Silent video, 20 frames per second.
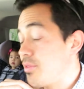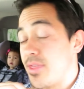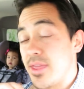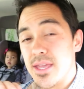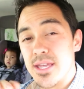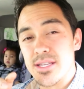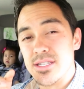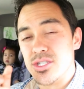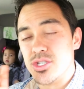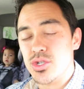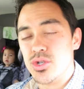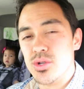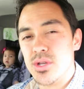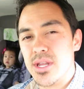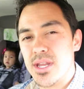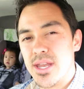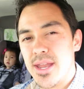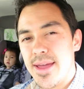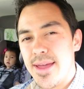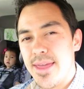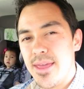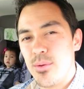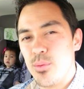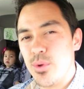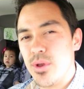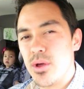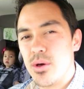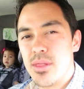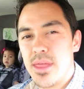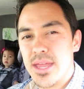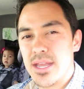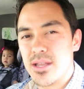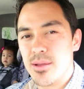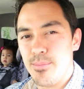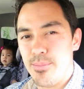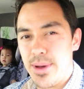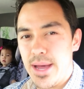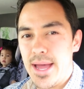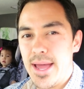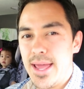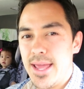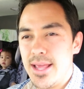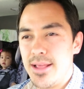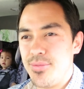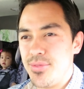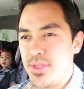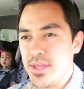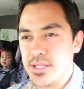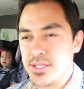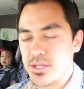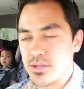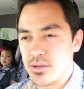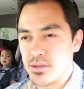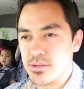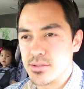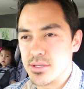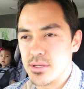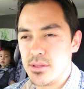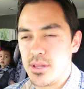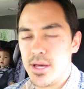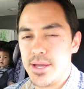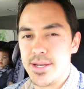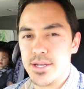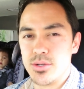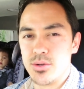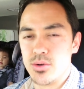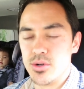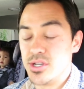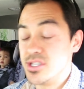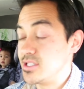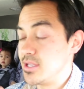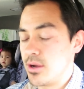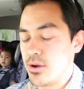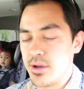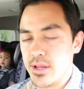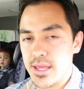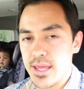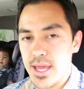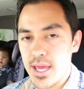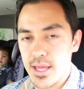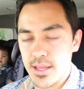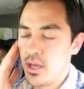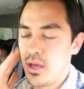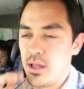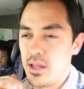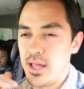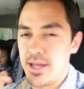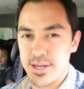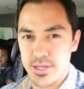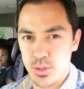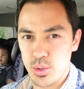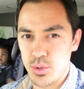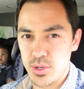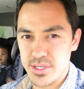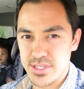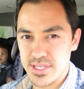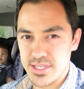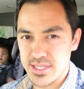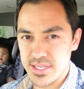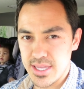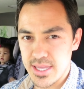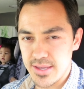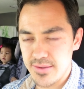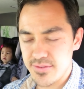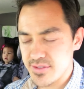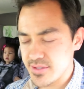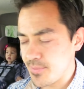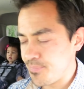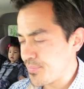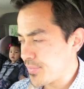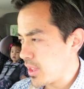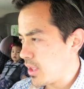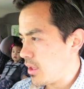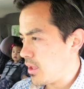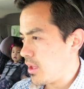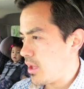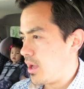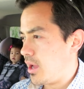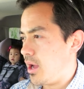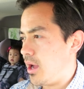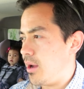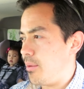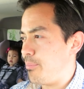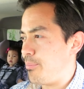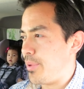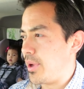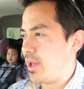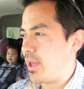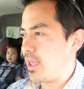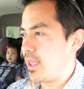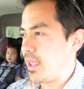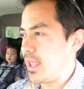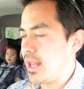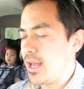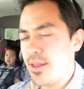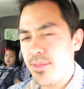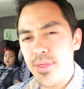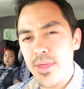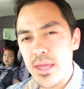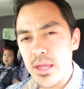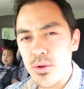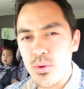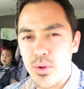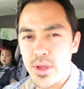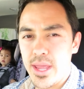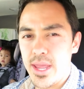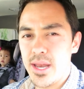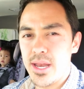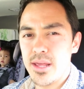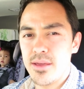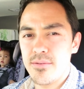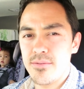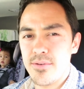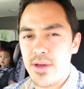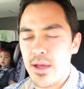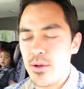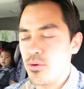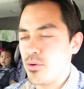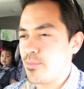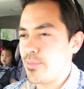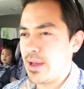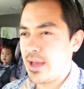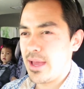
one thing is, Judy and I, we don't like to buy these girls a lot of toys. They already get a lot of toys as gifts. Um, but anything creative, I will